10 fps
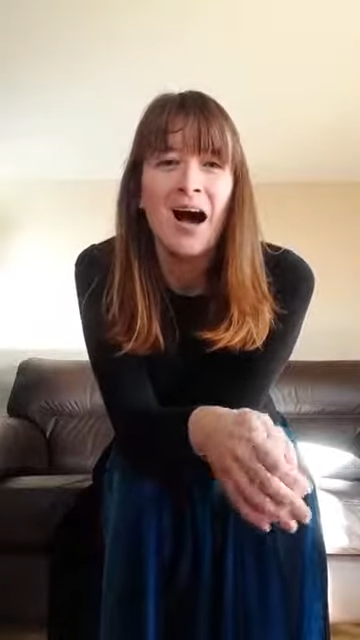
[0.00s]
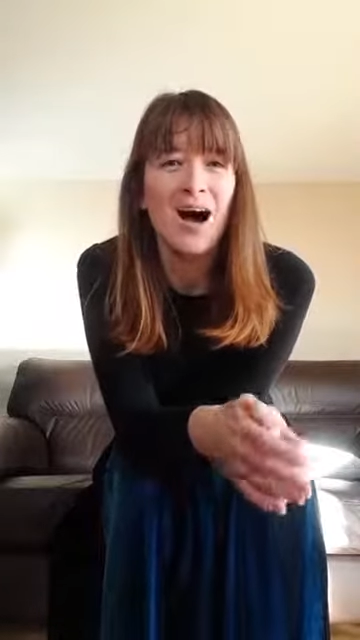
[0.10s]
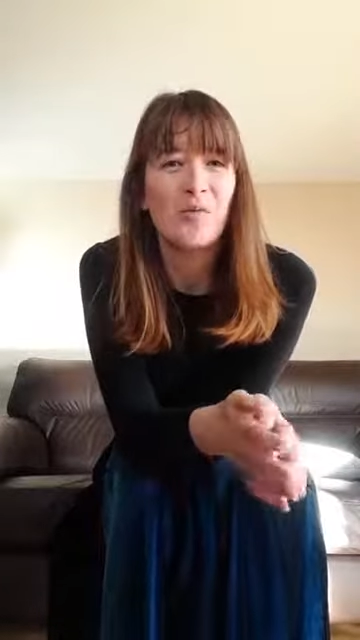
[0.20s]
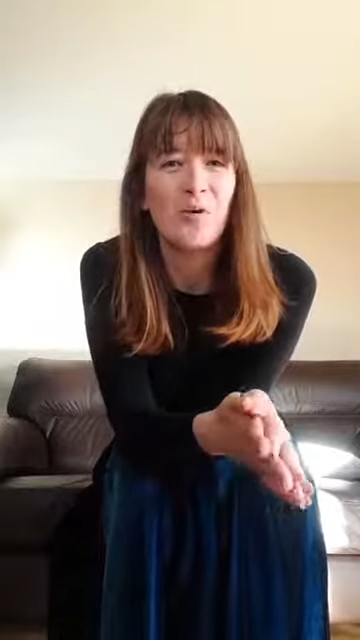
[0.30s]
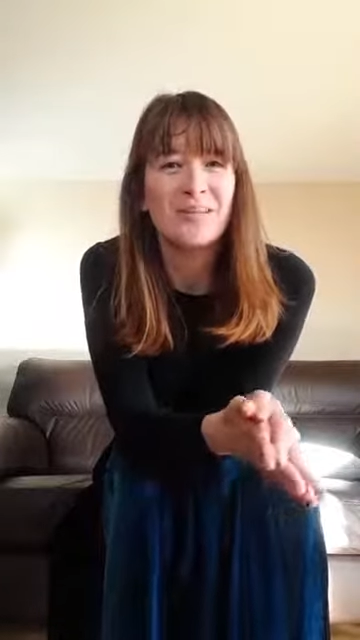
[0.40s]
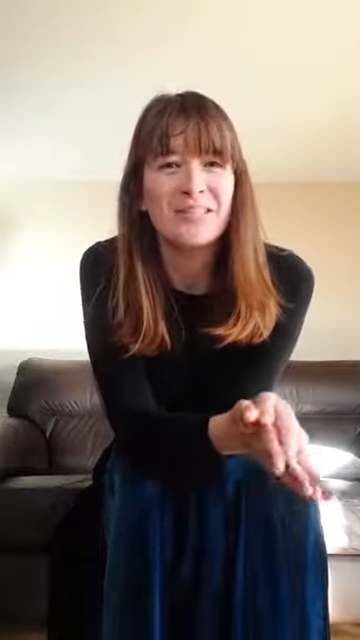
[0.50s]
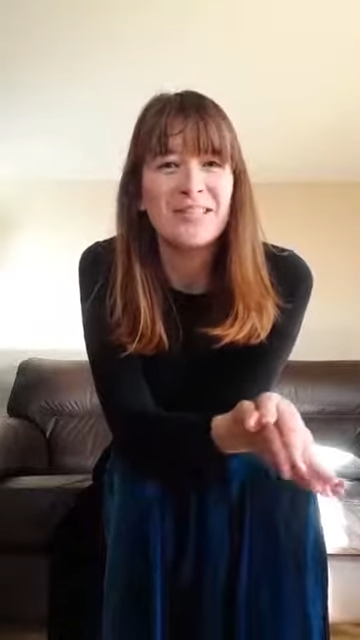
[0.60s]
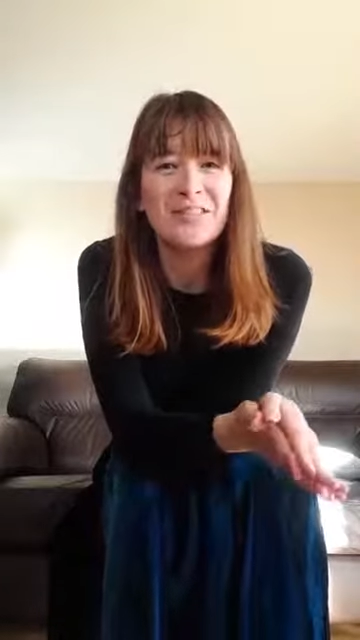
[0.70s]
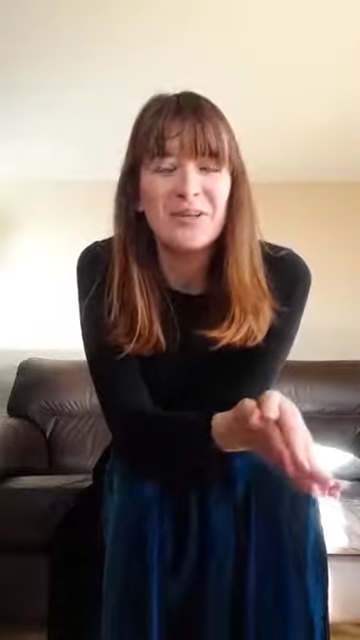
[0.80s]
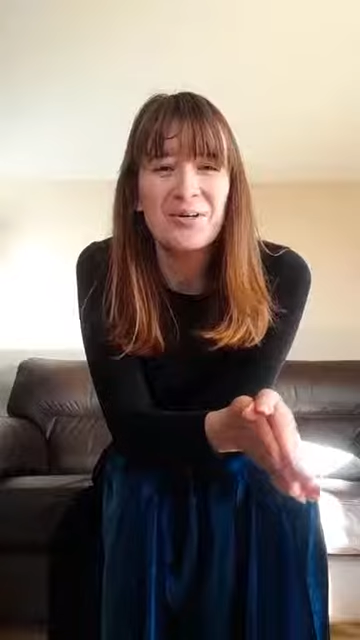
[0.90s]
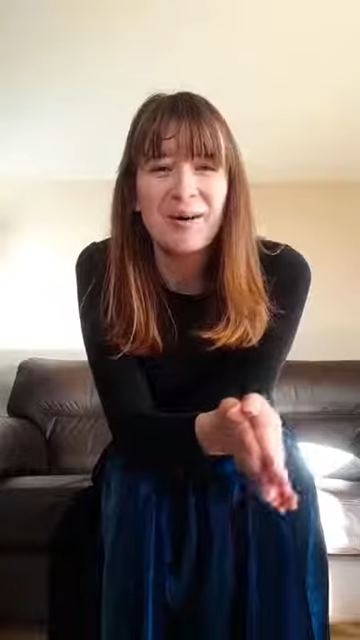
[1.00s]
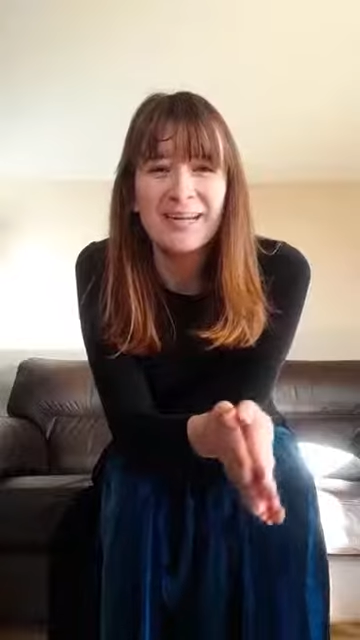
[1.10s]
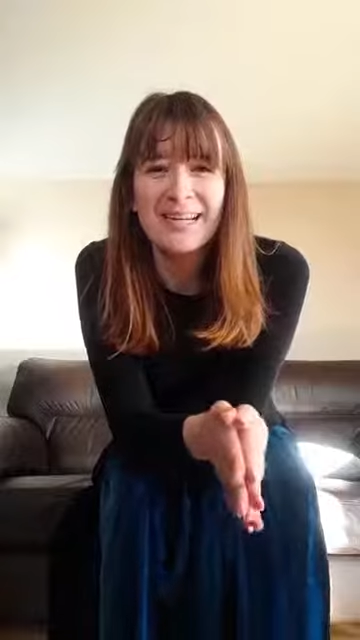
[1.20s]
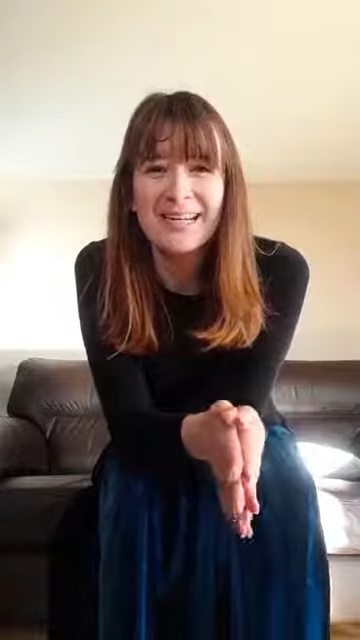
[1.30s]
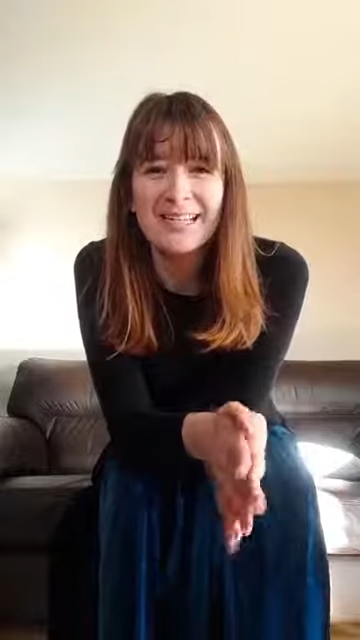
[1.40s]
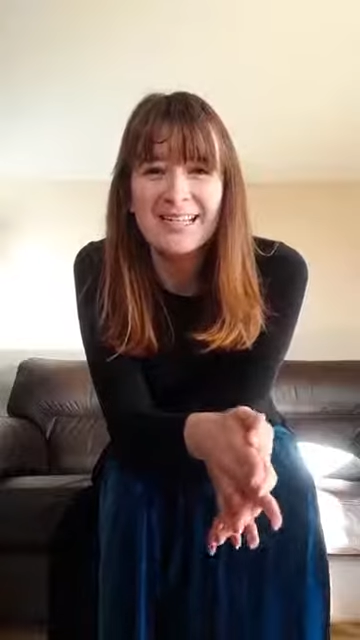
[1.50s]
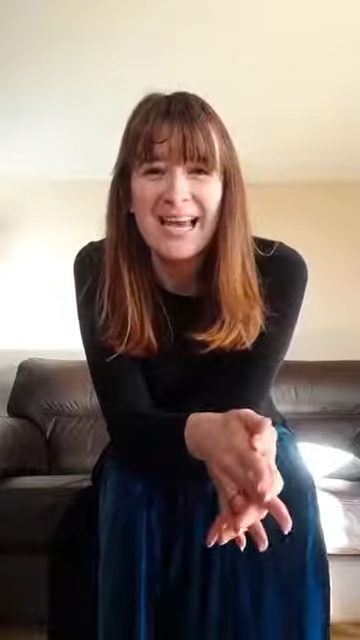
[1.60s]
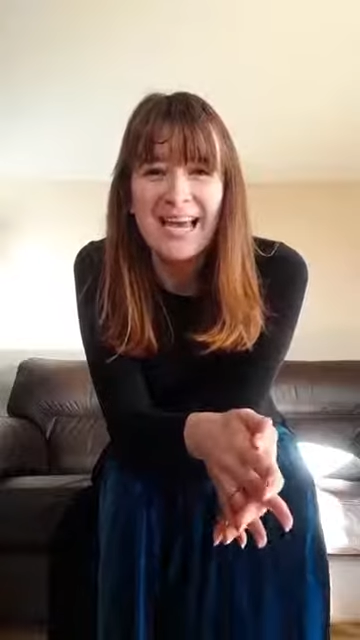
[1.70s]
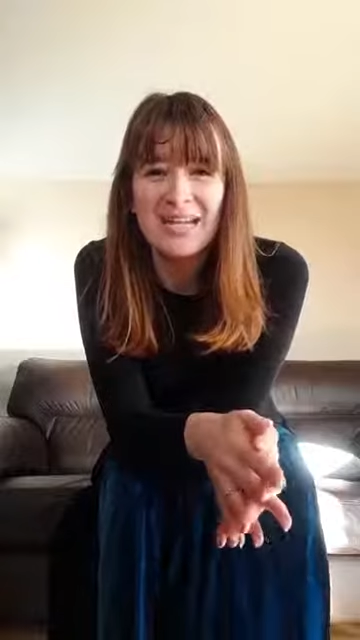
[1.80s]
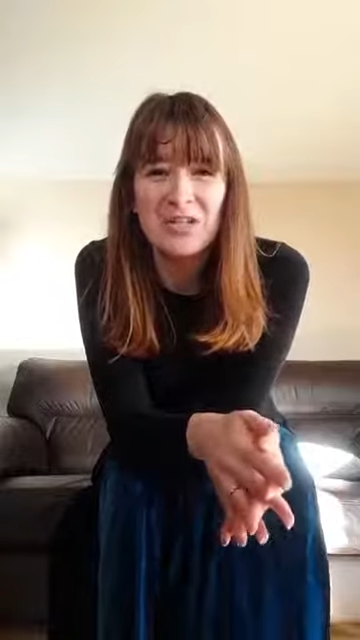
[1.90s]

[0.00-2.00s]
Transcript: I wanted to come on here today